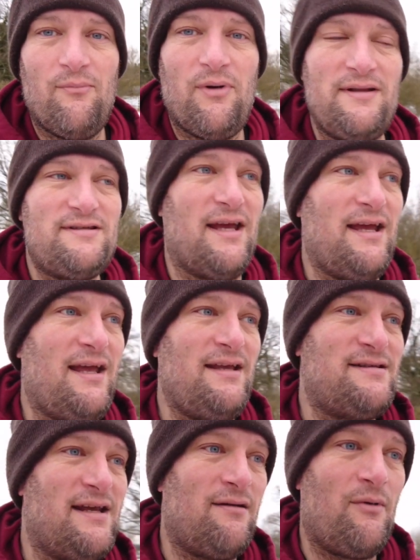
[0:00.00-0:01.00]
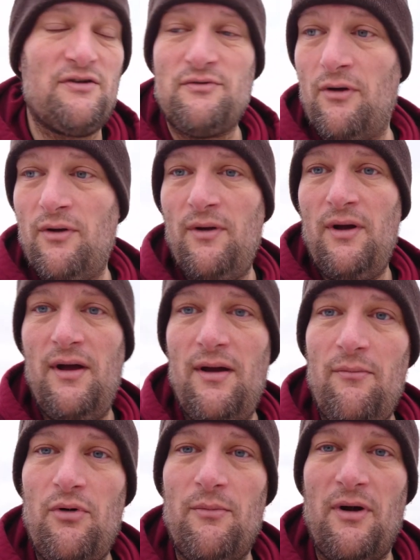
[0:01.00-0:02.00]
but he said I might as well
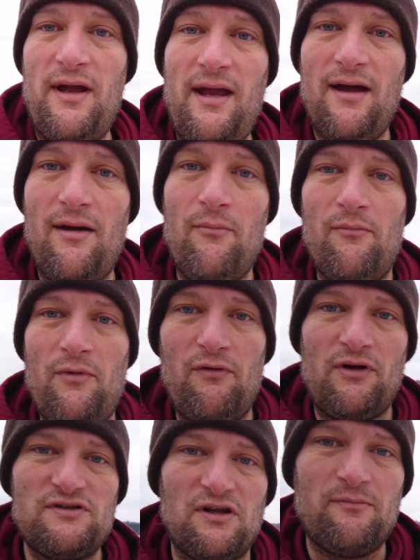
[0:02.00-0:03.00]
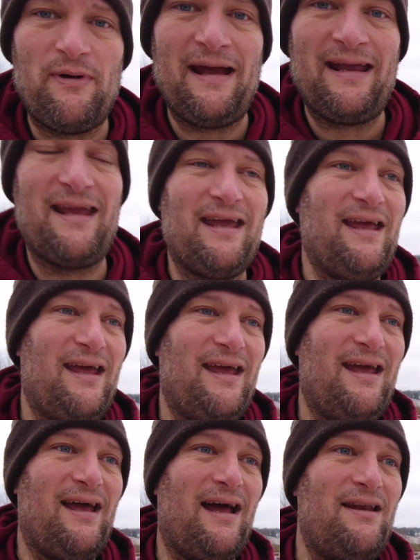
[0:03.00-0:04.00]
put my rods on the bank
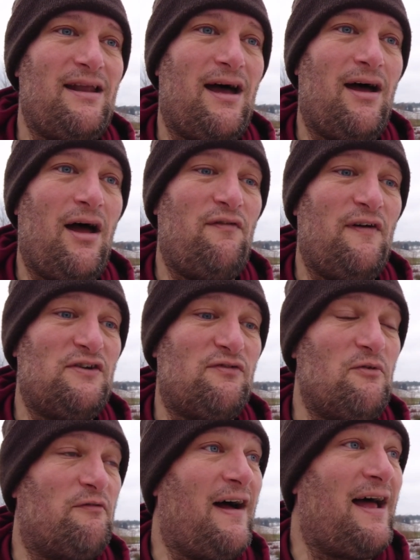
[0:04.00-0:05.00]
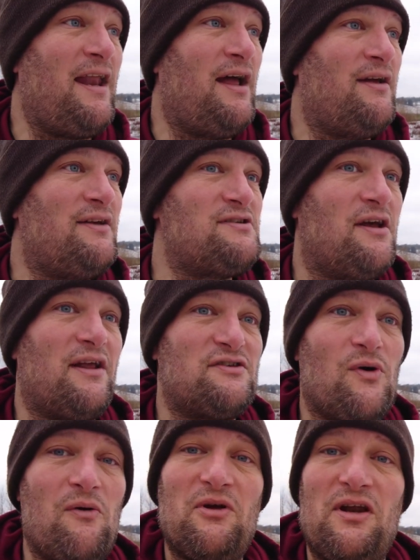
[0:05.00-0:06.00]
and fish from the van. So
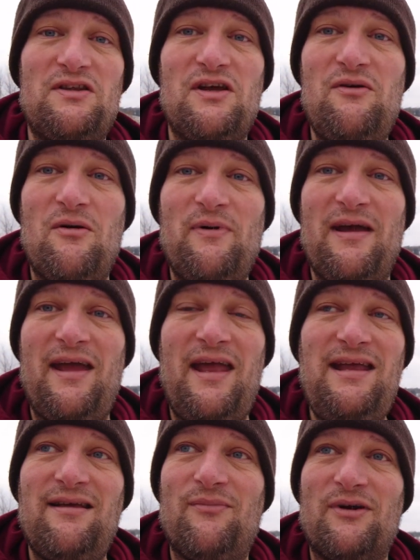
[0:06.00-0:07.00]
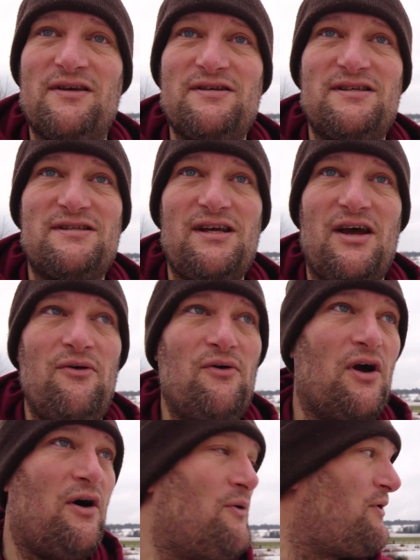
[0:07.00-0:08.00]
that's what I'm going to do. A bit of heat because it's so
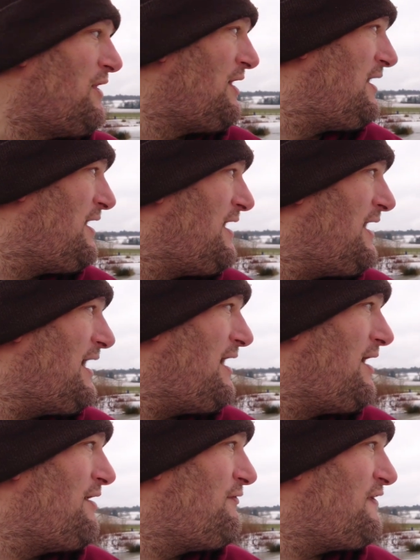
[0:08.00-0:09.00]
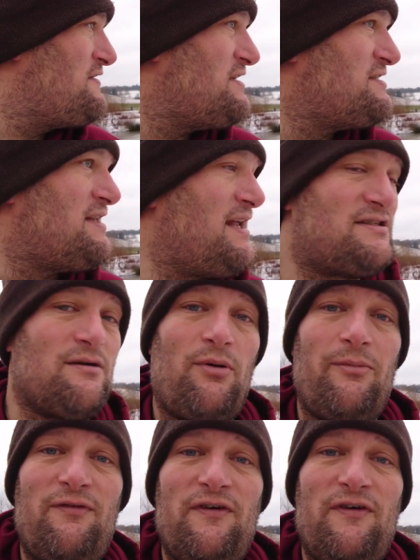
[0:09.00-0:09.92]
cold. Fish into this. I'll probably